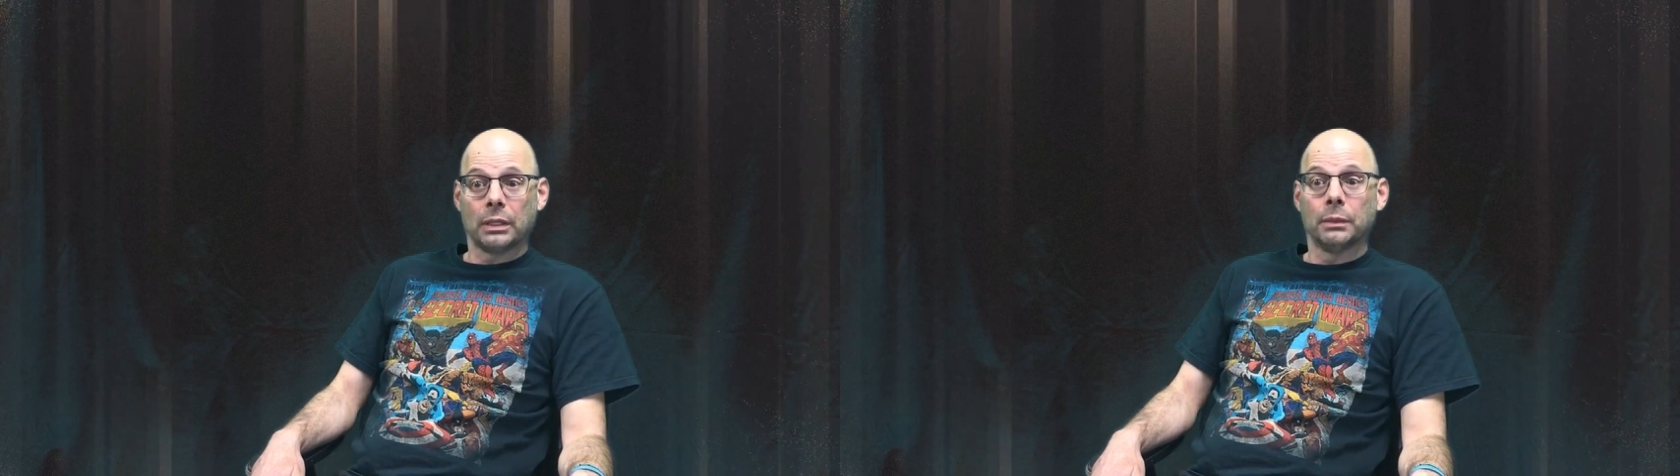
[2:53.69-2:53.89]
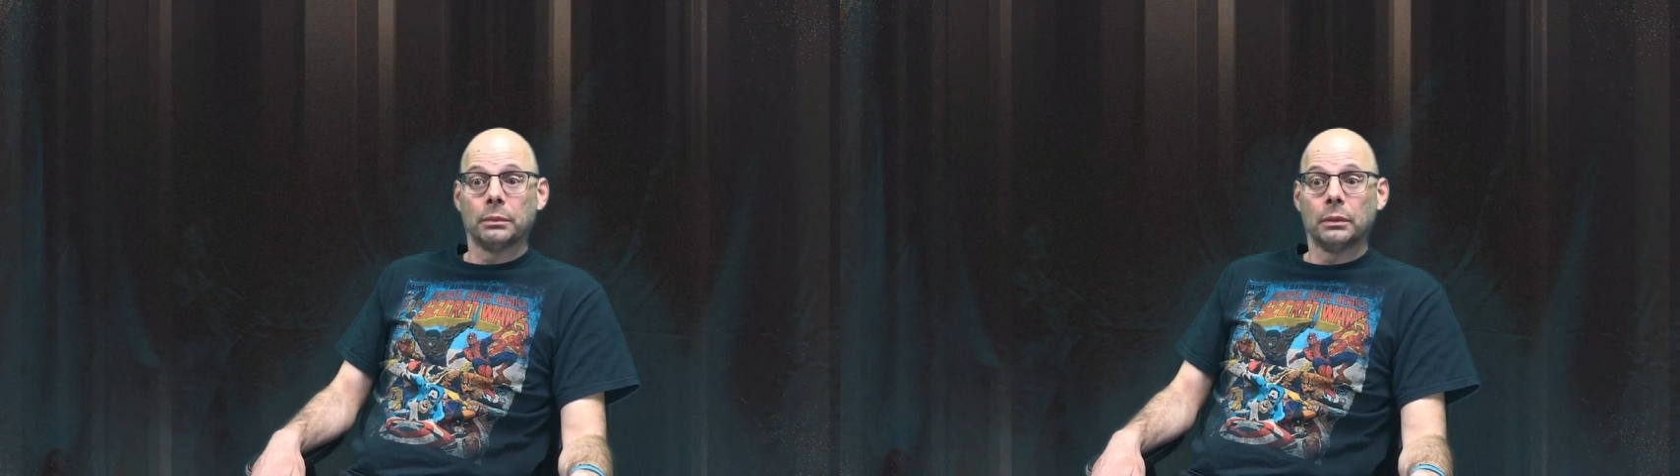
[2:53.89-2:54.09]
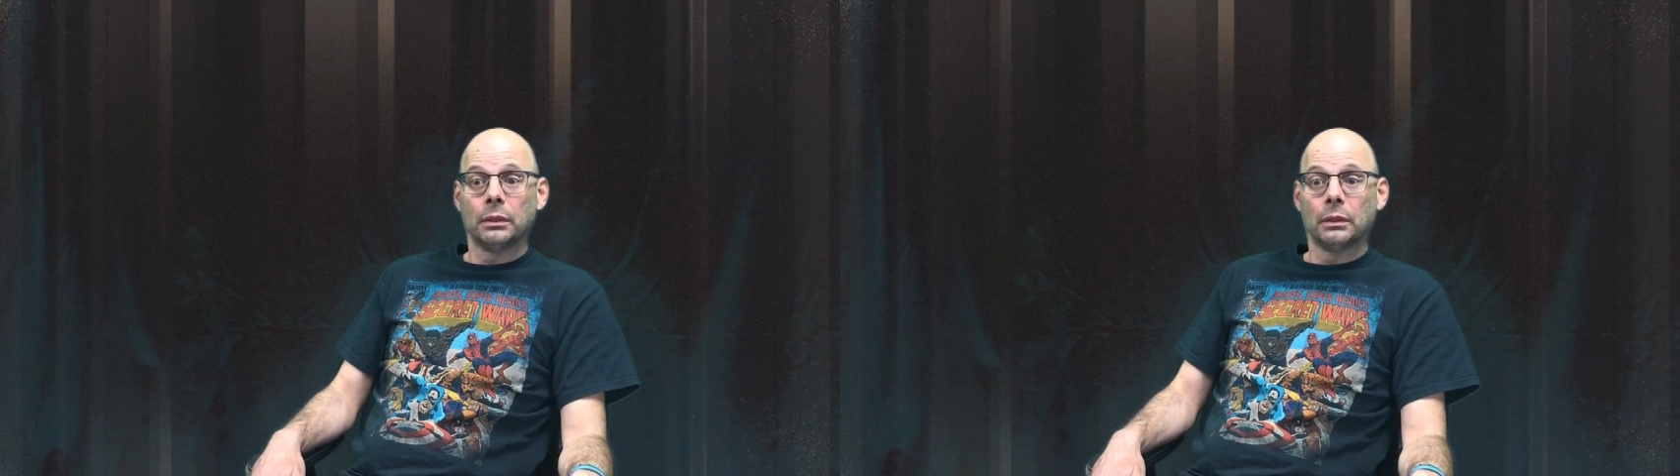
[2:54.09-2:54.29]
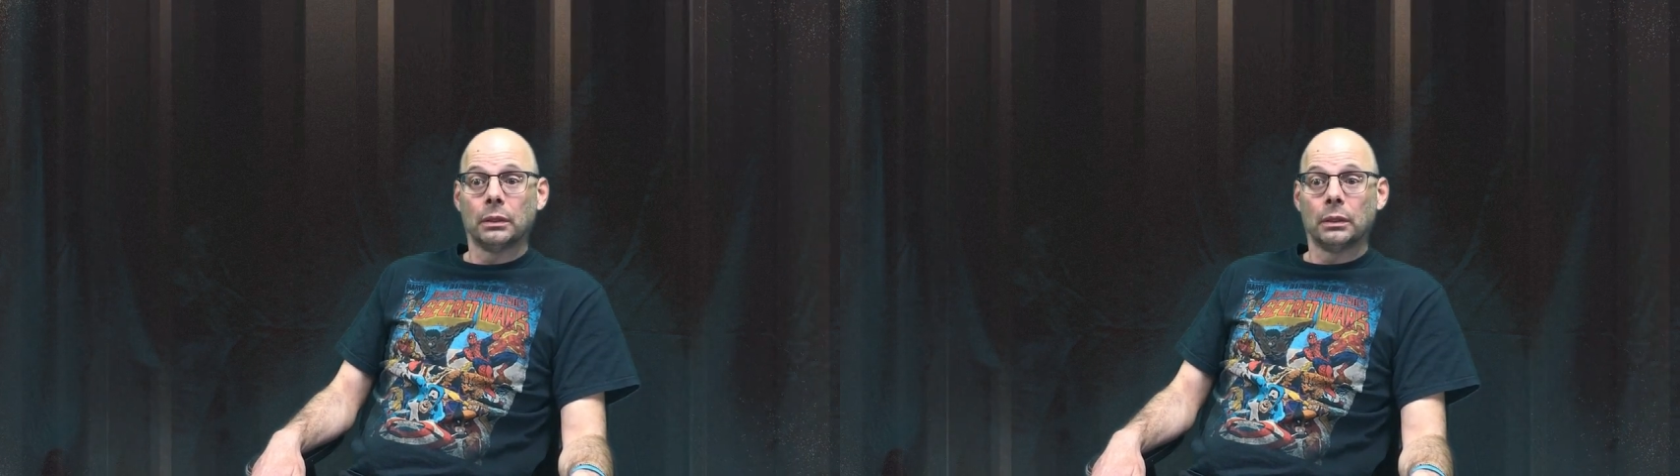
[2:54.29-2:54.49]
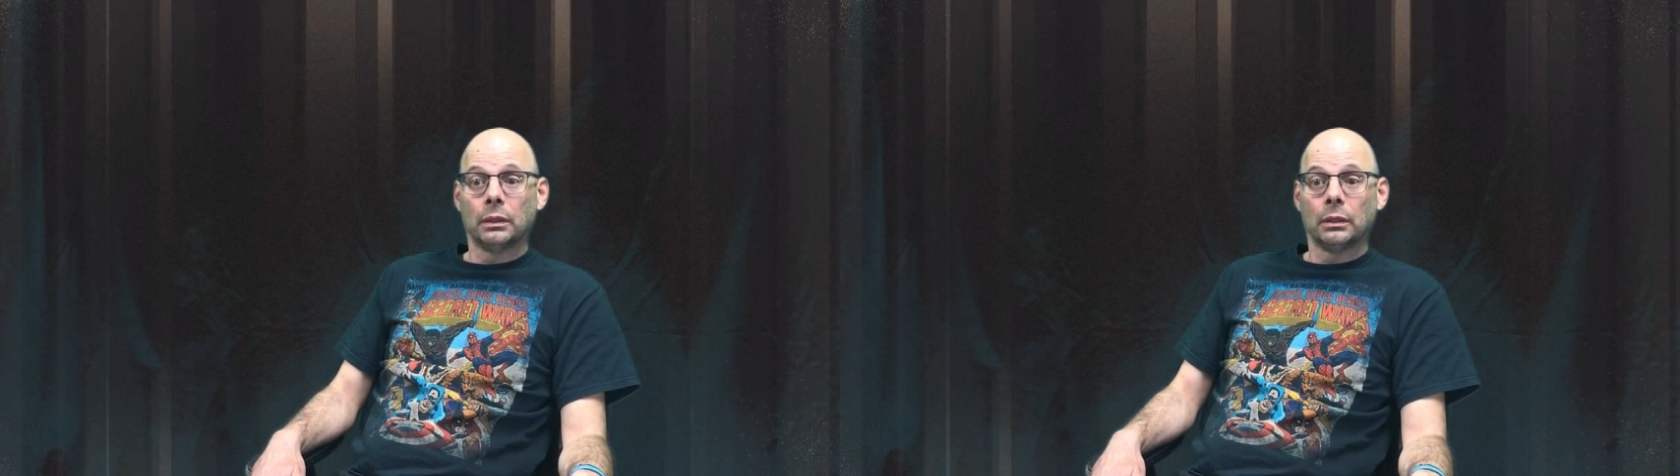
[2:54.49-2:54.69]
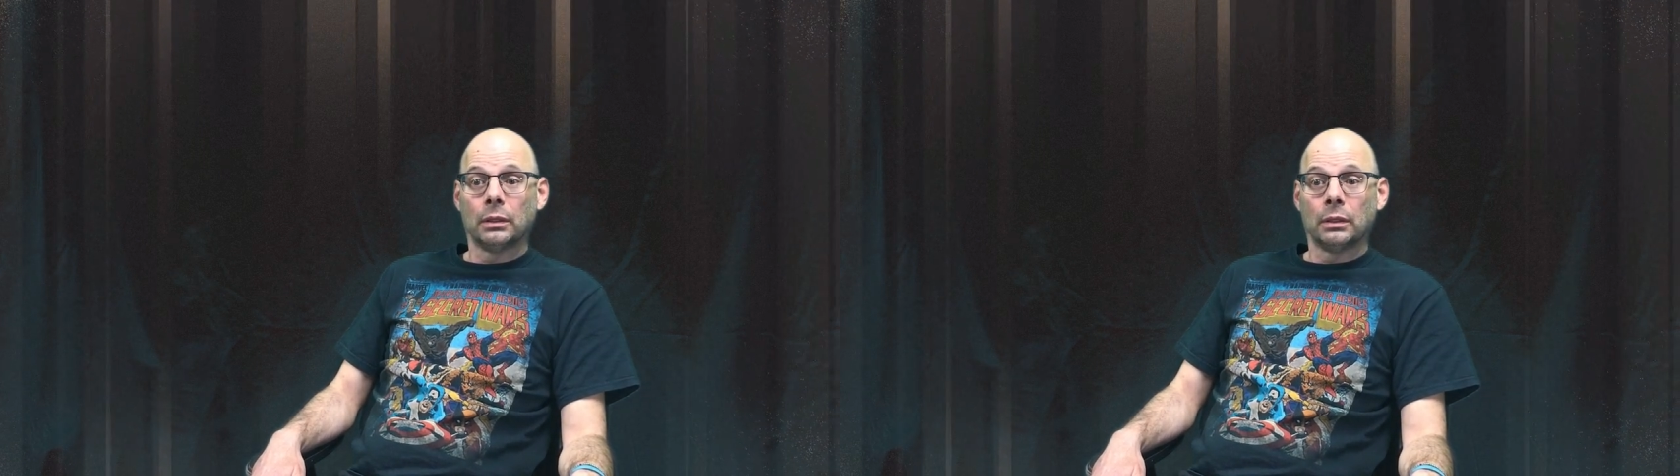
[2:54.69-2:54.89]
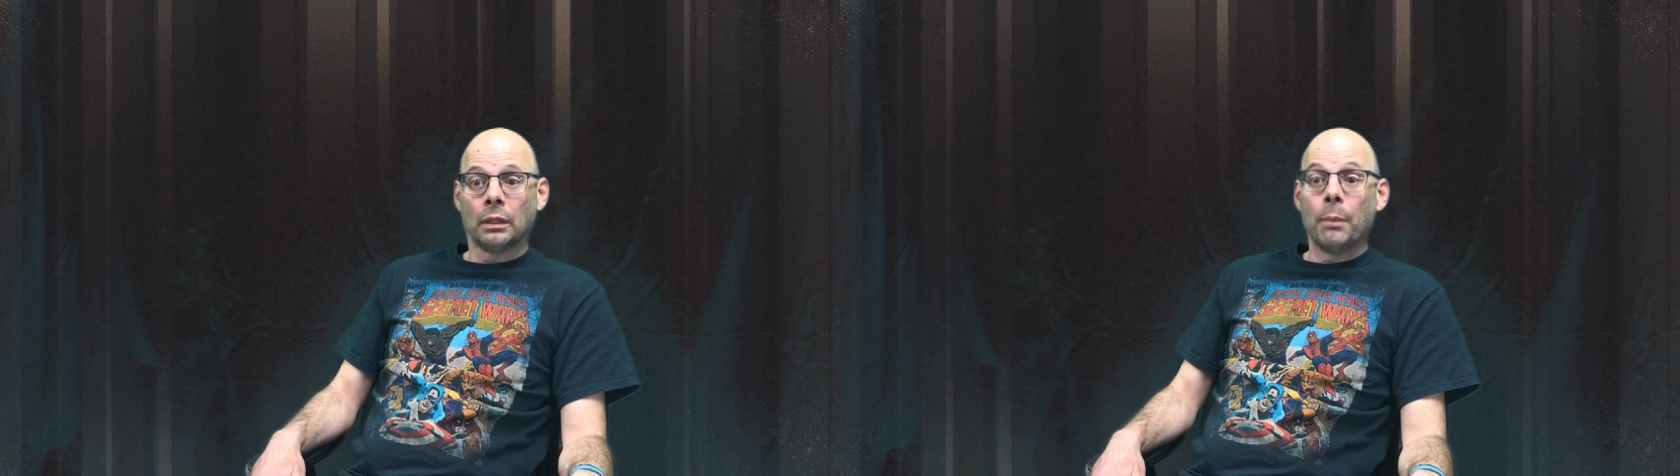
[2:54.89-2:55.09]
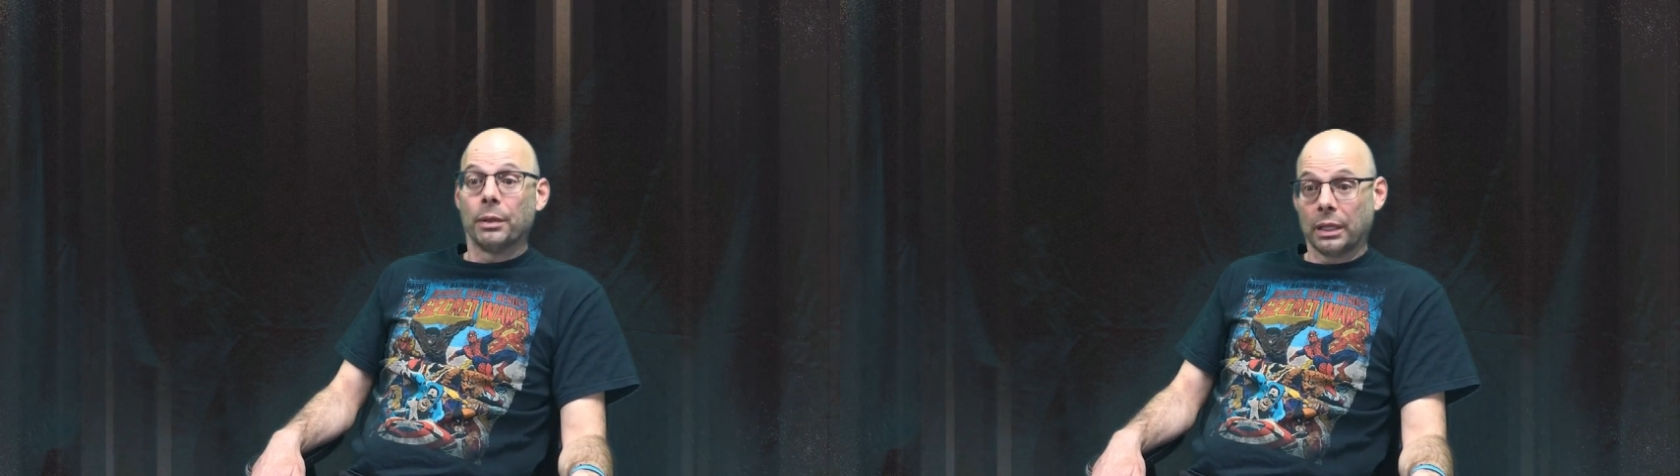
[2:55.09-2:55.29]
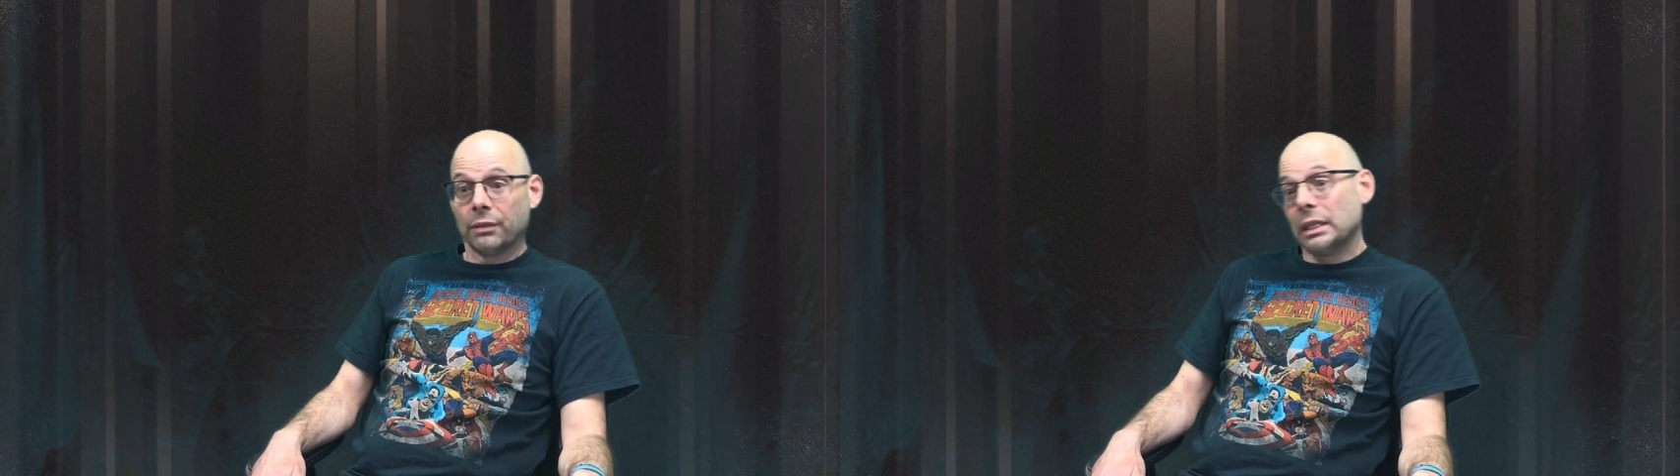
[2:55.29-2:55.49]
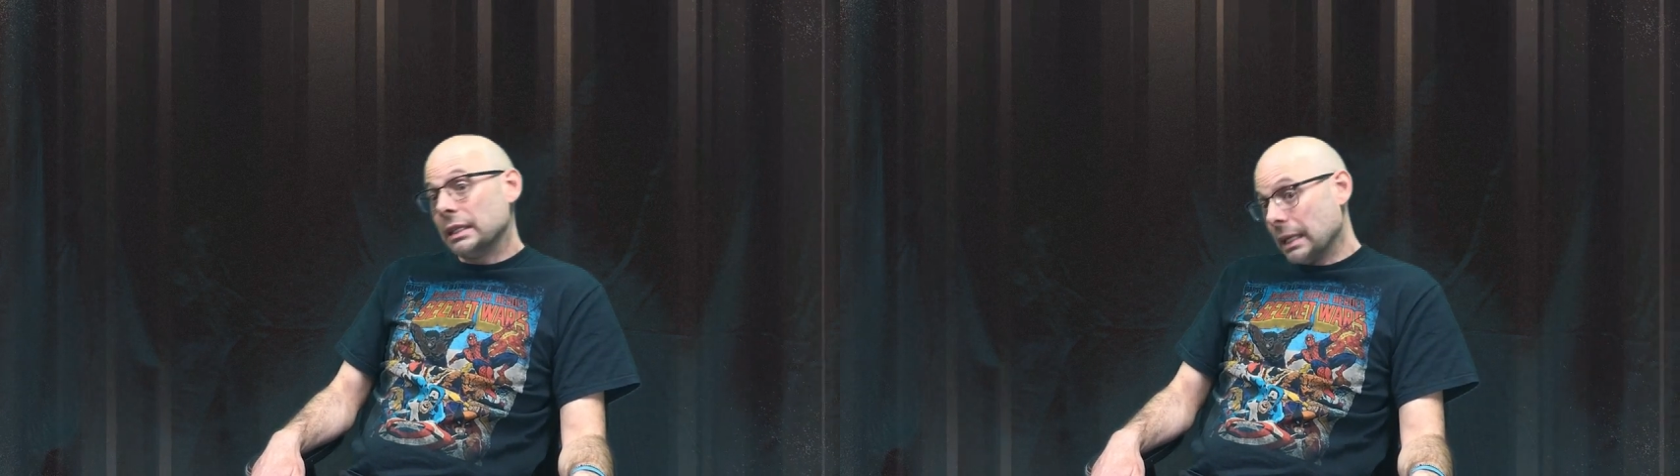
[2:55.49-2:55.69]
him and
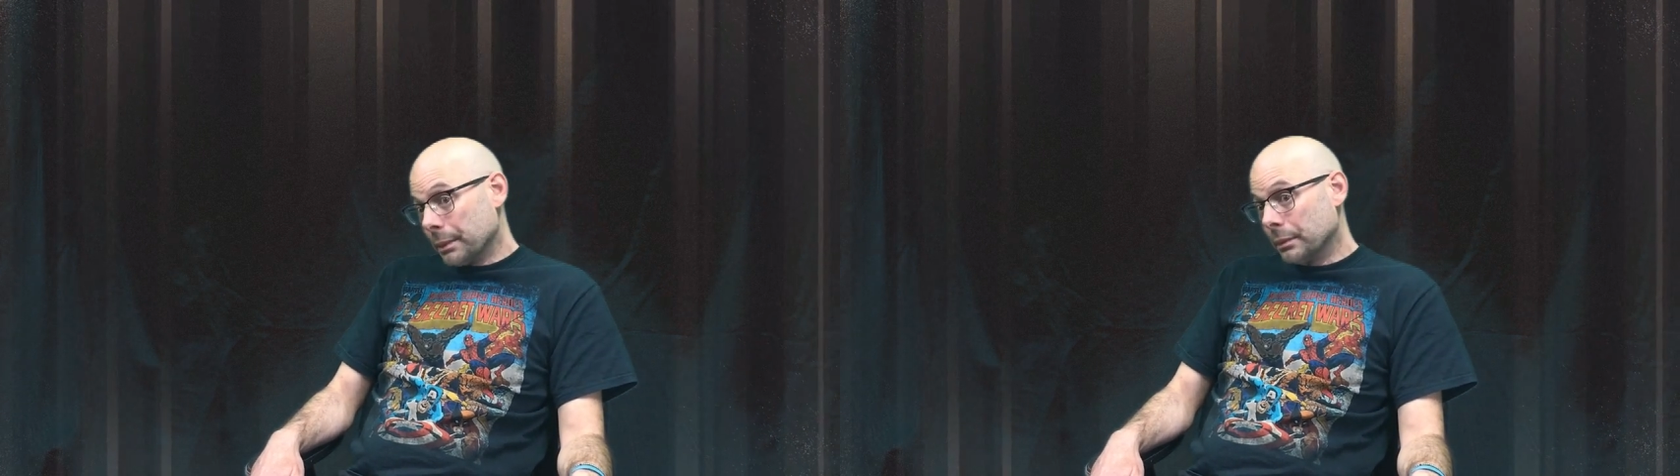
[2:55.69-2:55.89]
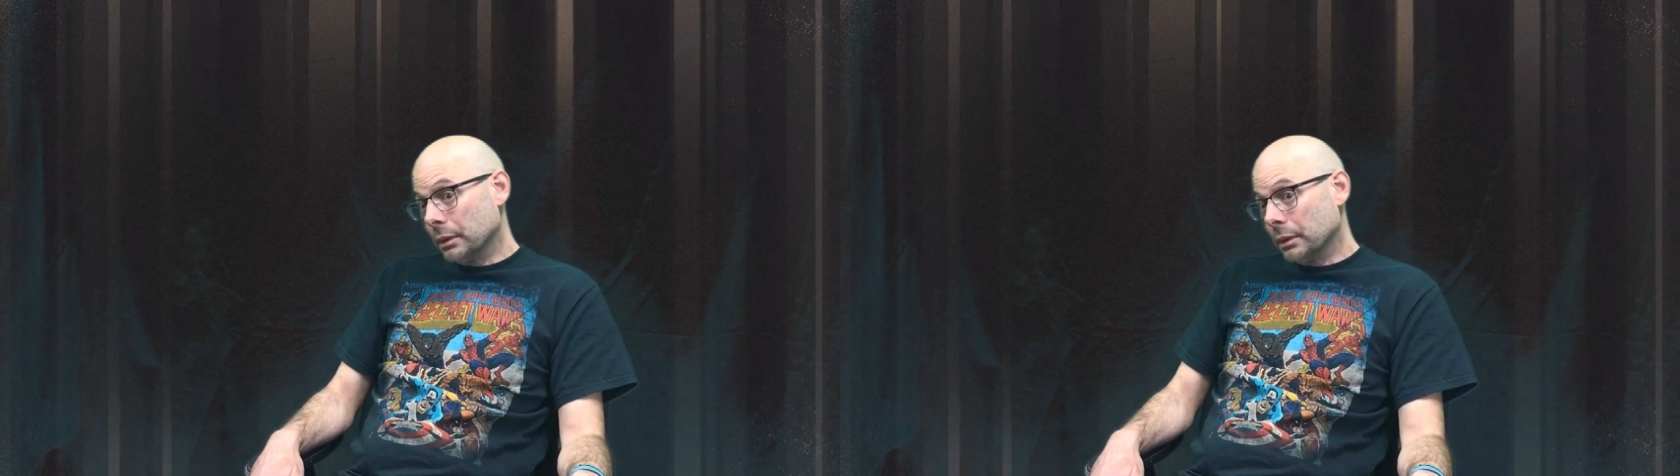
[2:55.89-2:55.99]
believed in him.